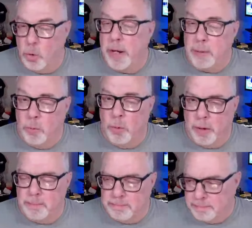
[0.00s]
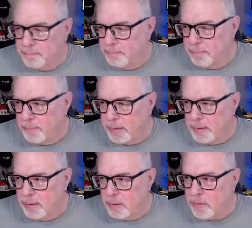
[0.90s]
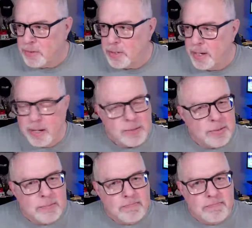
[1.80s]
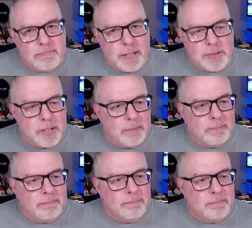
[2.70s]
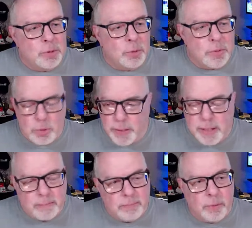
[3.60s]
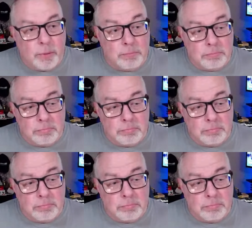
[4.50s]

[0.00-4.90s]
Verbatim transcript: quite warm. All right, you guys, that's it. Short and sweet, or,